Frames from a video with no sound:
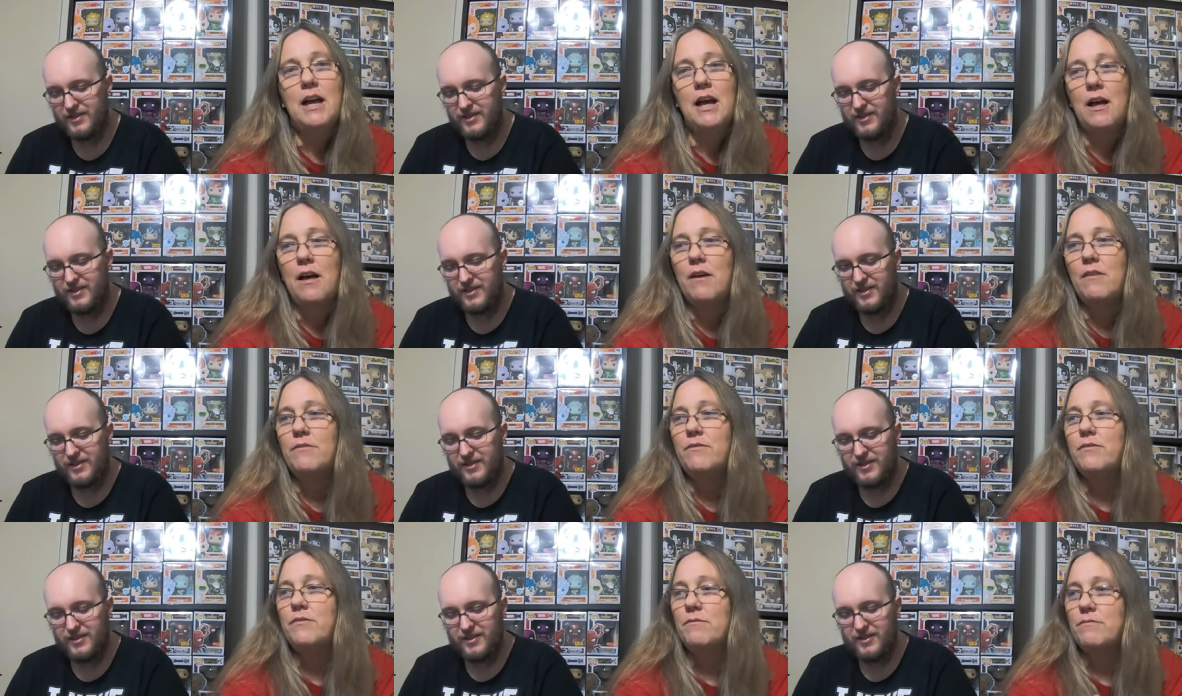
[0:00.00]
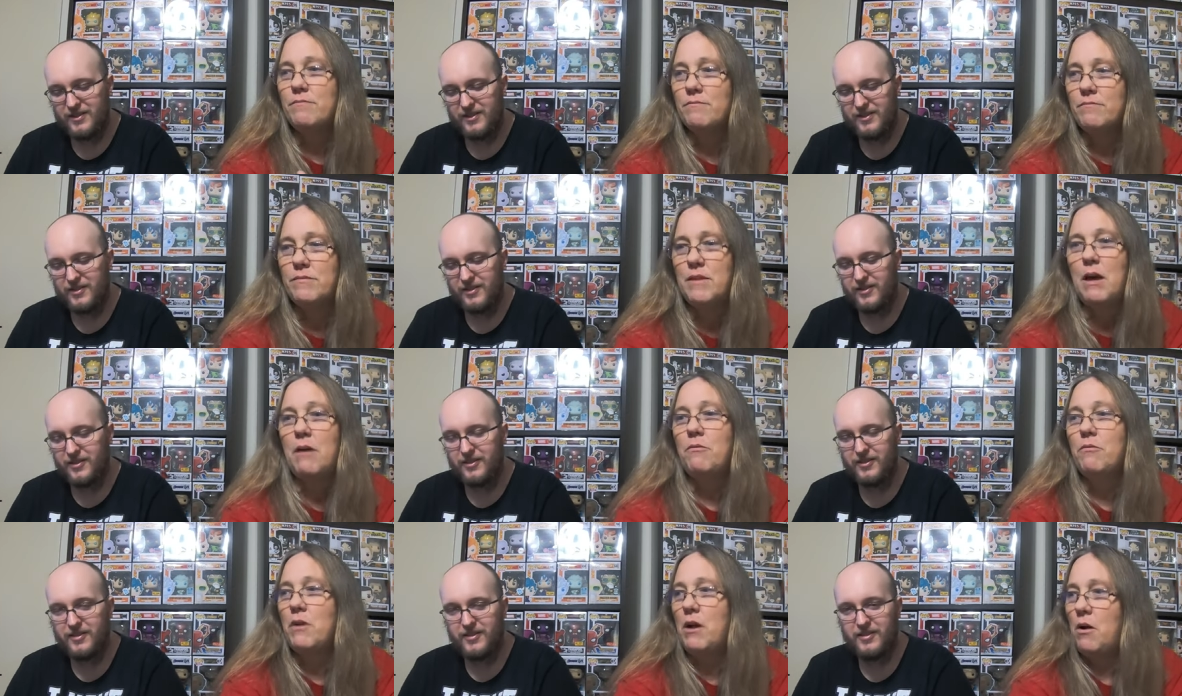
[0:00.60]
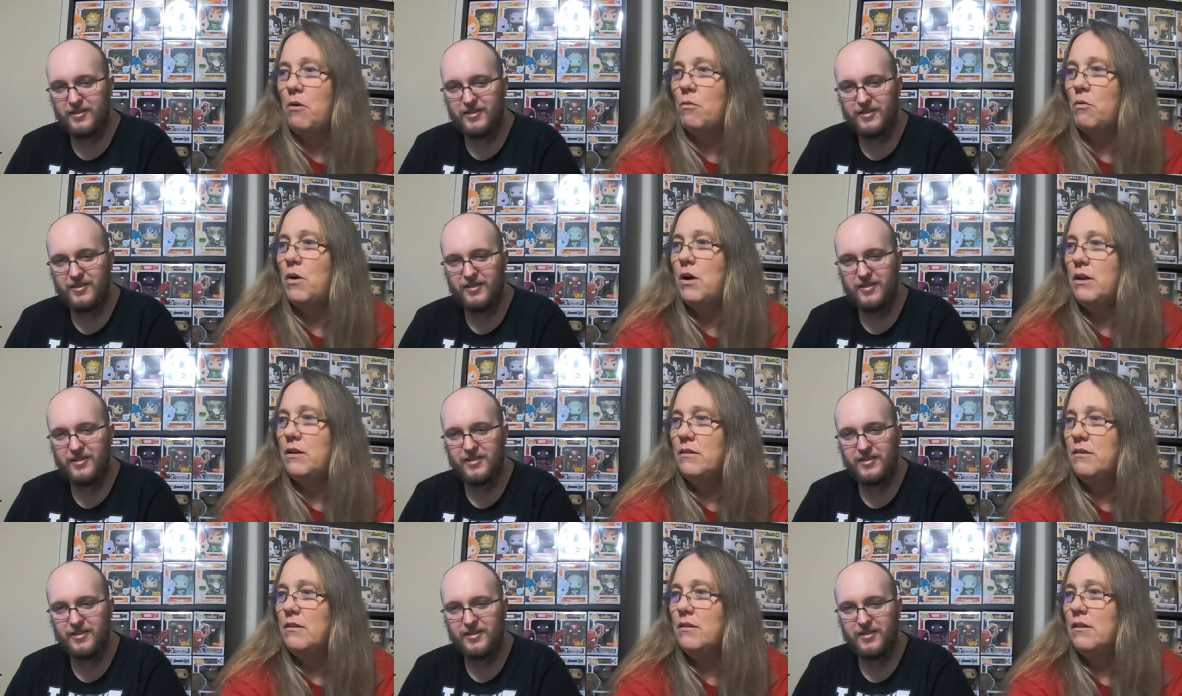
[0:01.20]
Speaker 1: have that rare
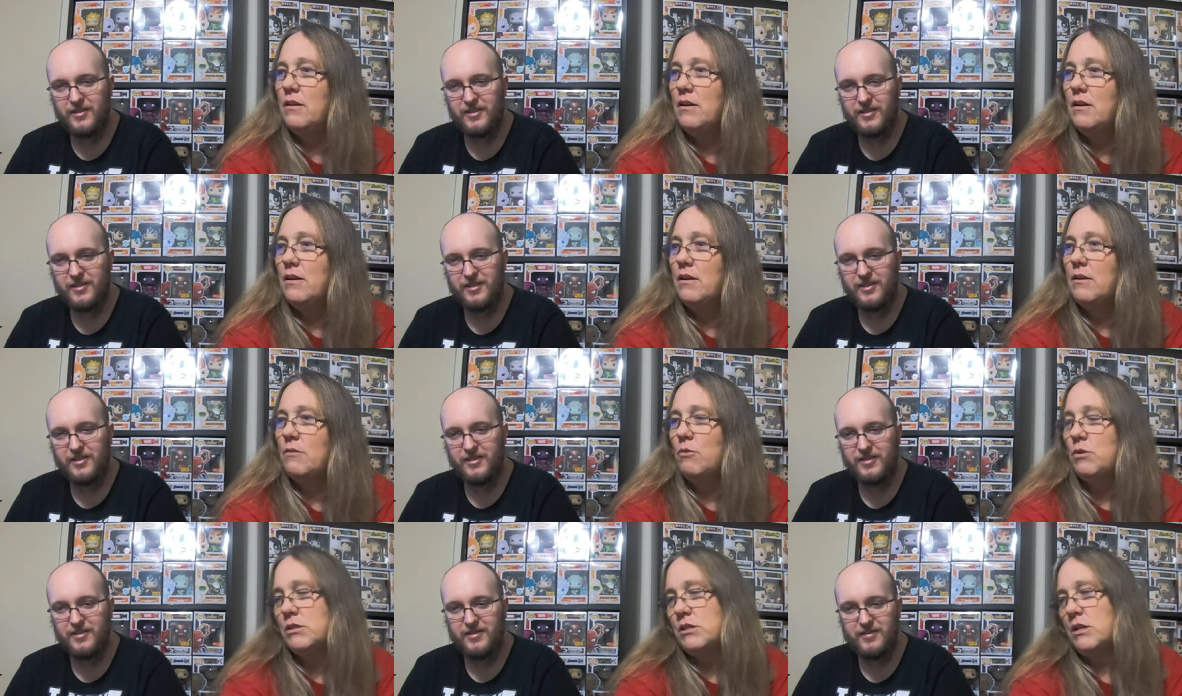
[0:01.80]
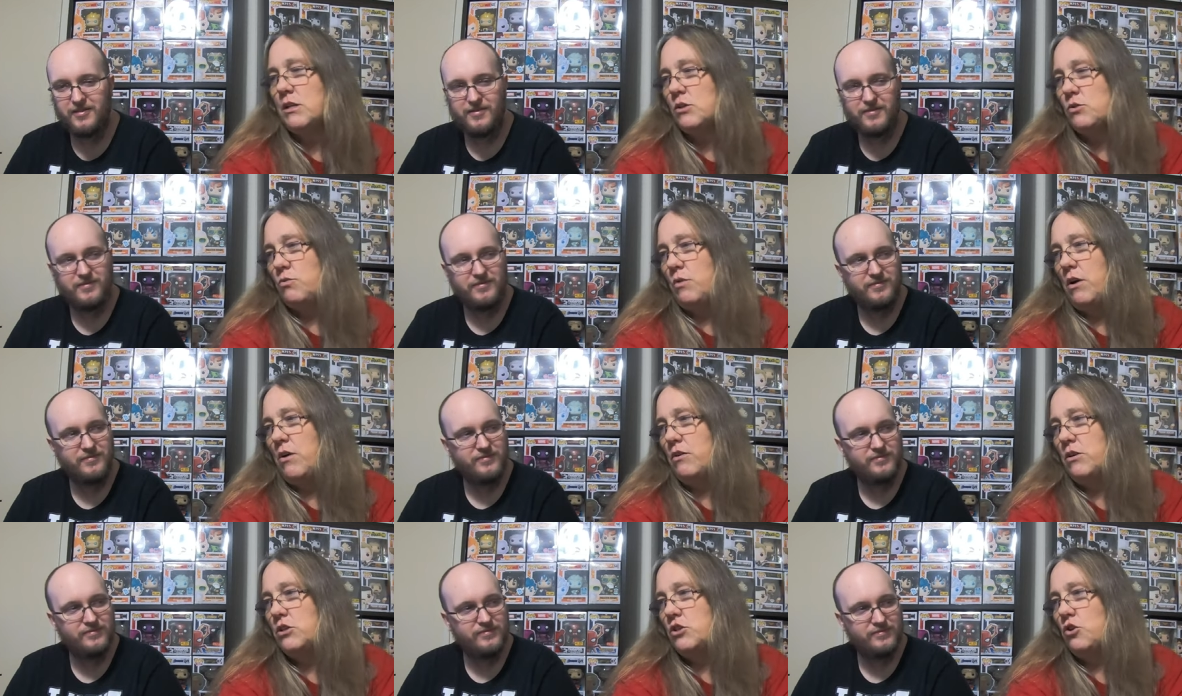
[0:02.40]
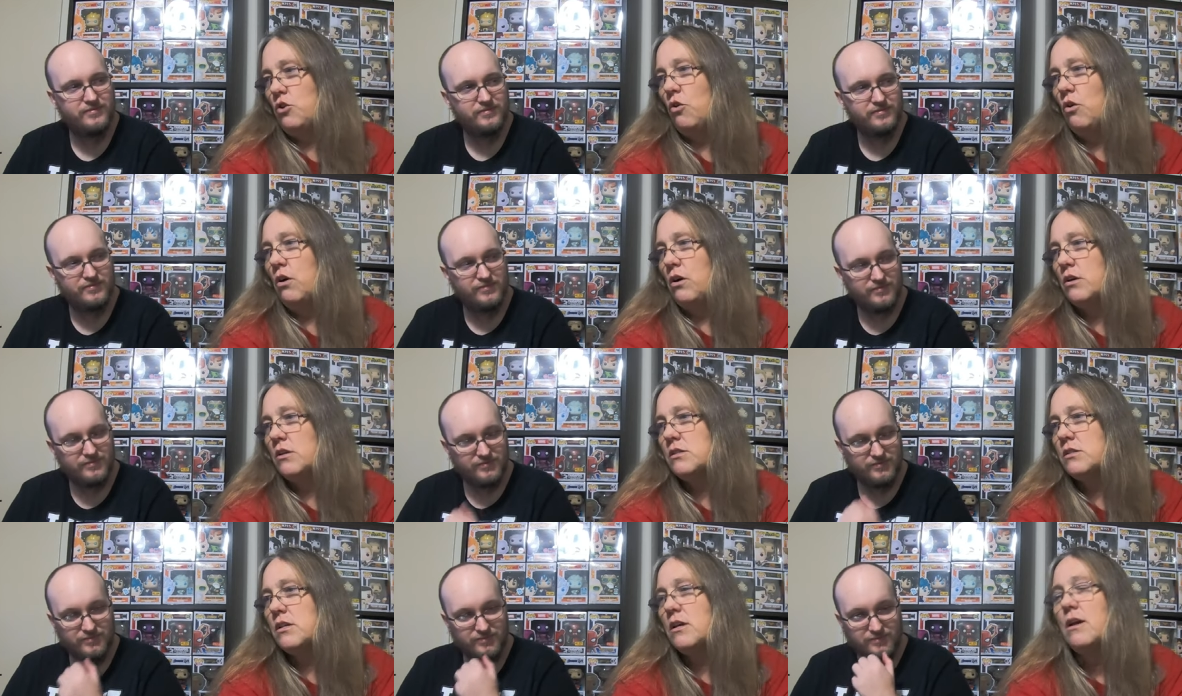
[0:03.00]
one. It wasn't as rare as
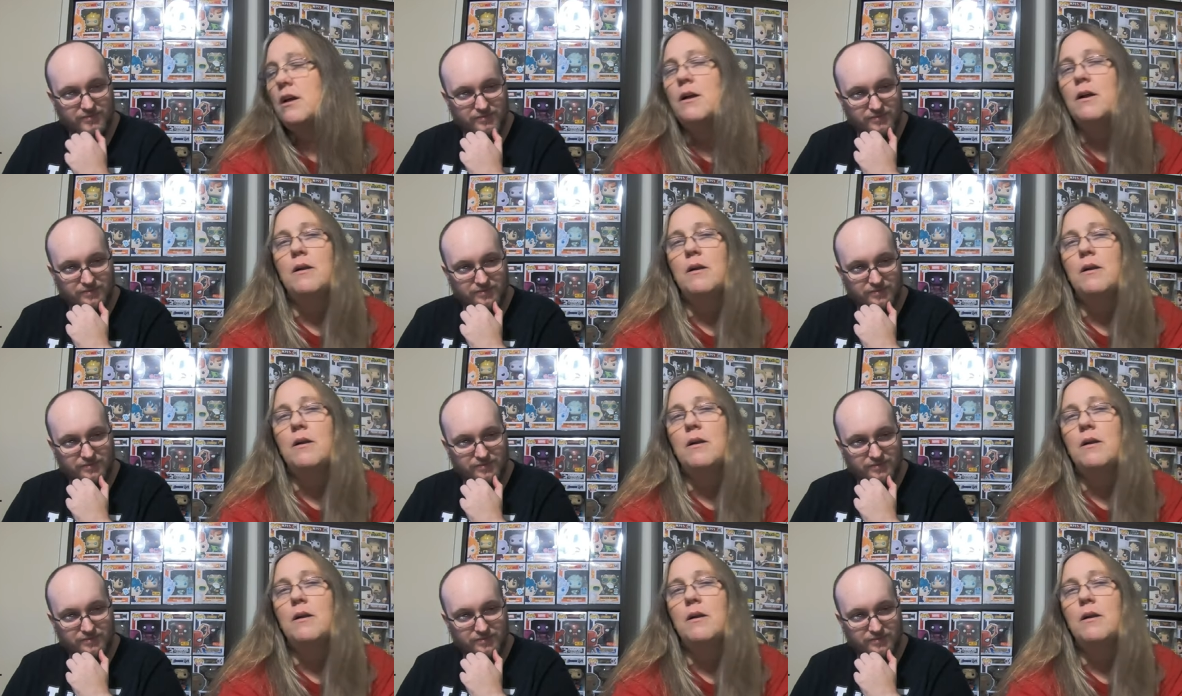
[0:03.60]
yours,